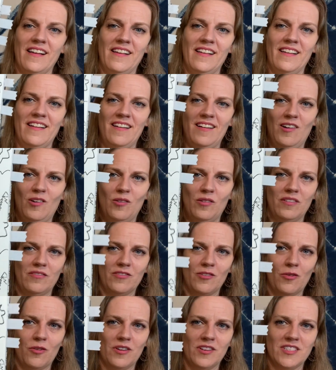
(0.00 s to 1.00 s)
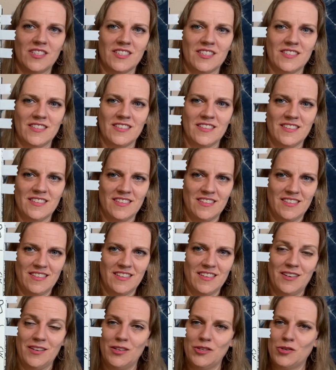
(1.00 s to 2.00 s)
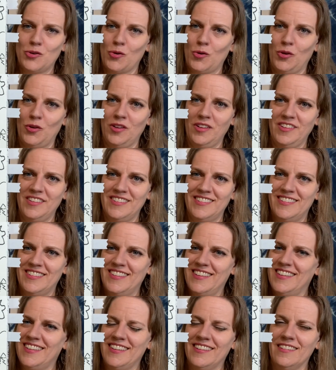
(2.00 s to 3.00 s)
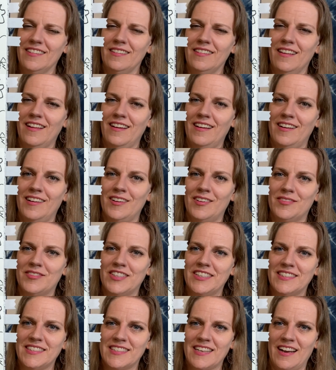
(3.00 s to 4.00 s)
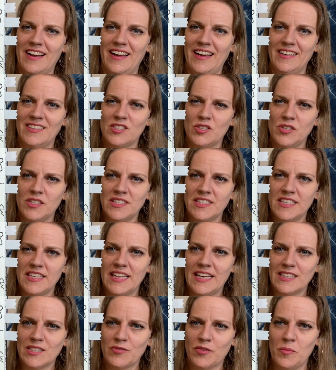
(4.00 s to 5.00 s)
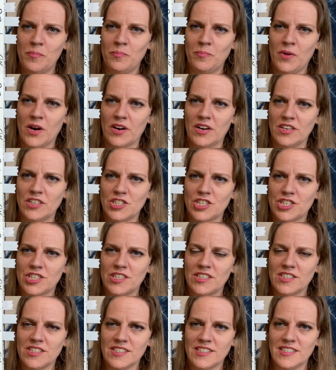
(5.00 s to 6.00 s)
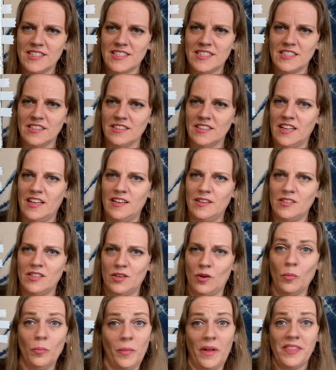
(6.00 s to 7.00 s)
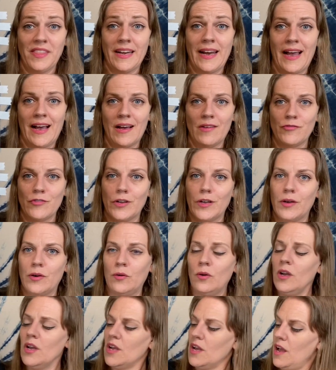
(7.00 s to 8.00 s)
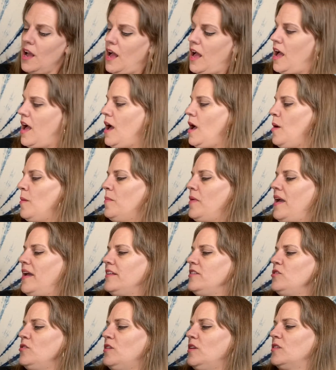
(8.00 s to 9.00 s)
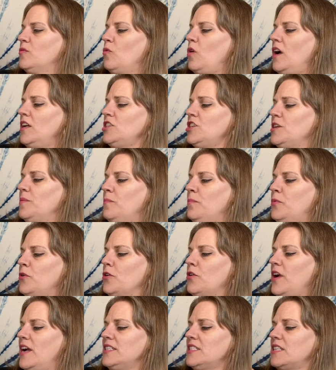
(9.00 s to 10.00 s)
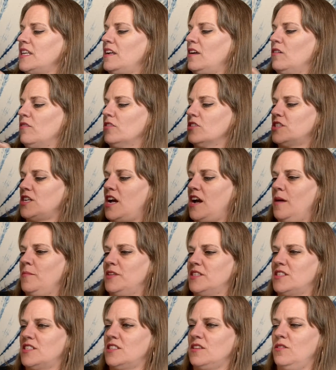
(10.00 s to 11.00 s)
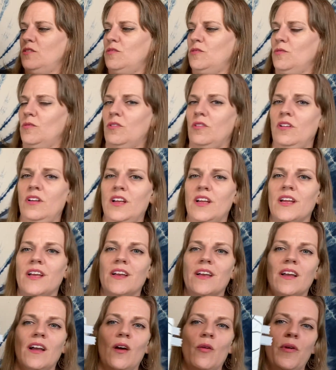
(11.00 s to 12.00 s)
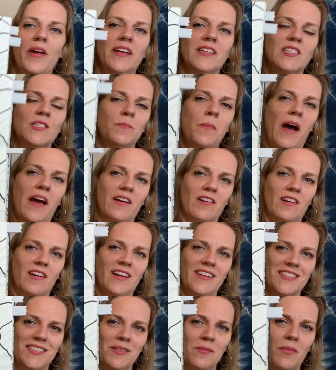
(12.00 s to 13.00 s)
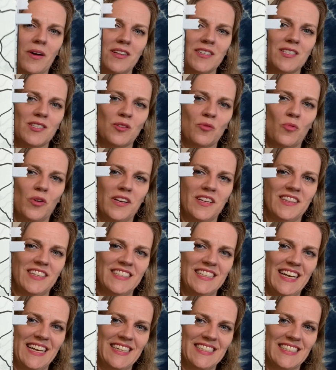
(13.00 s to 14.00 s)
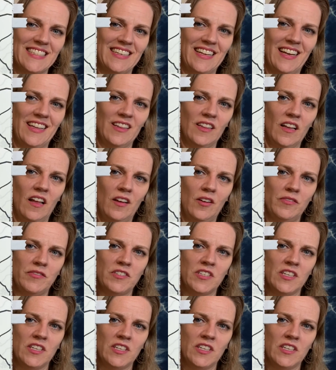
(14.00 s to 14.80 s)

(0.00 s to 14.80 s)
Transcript: Oh, of course, the troll. Love this guy. So you can see that's from March. This is still a month and a half ago. And you can watch him progressing over time. It's so cool. We had Spider as the monster one of the days, and I love